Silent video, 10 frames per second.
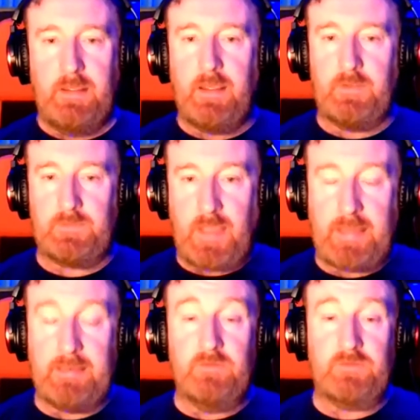is to
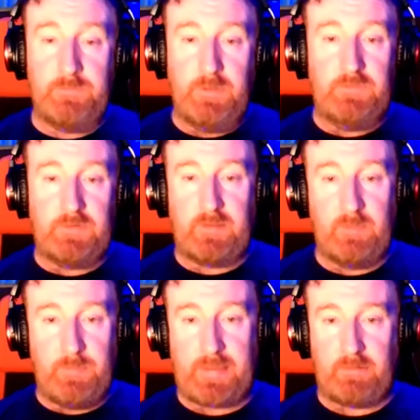add in some music in
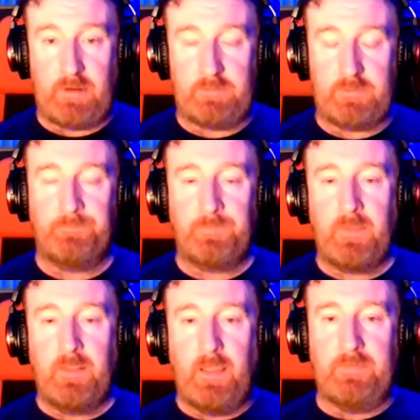the background.
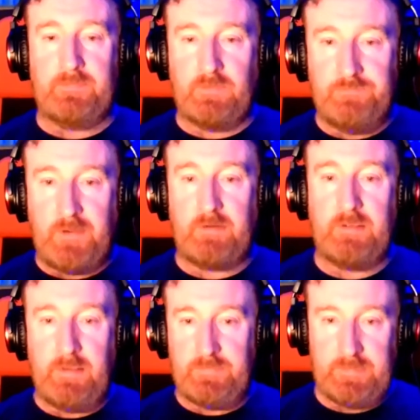And this is very
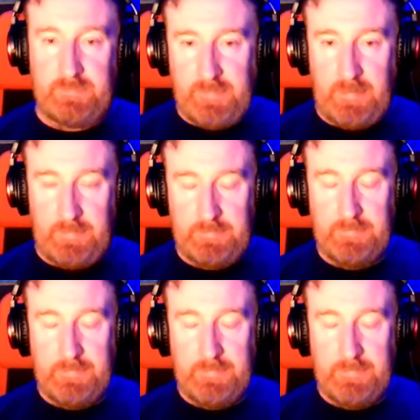easily done.